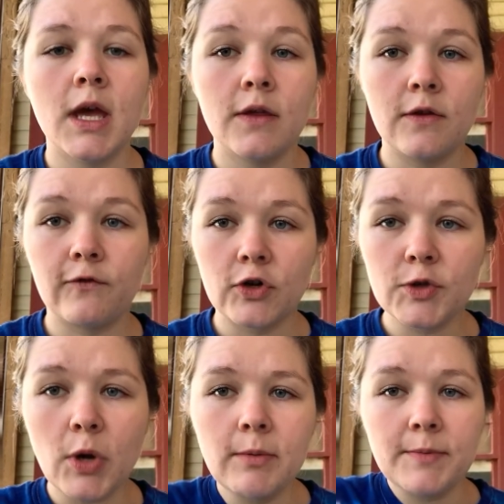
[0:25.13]
The first
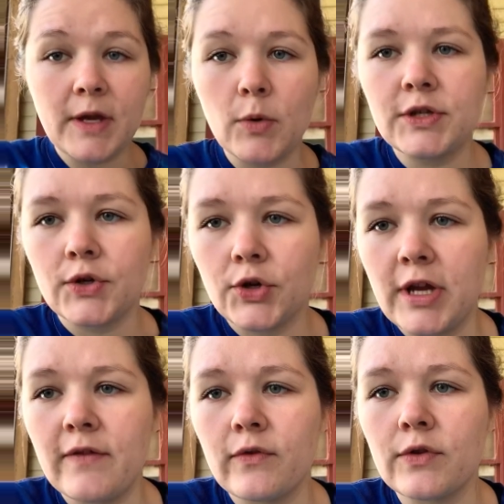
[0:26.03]
problem they want to
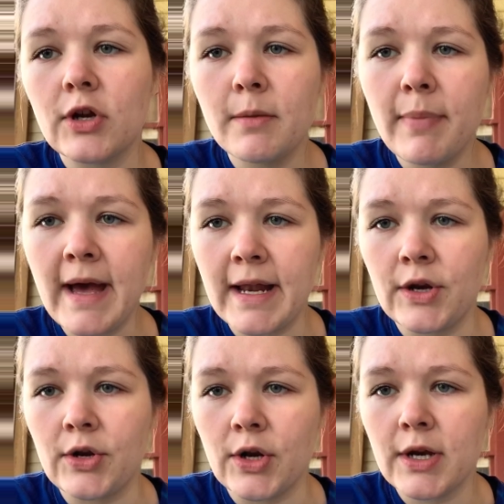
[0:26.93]
create for their
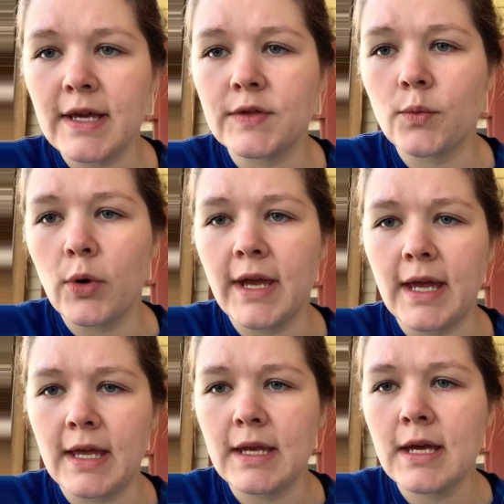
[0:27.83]
competitor is
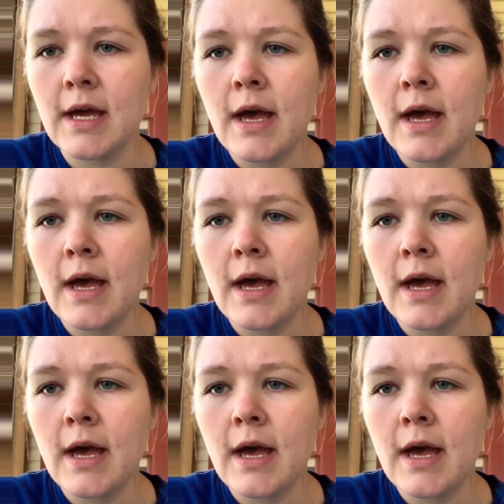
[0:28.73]
when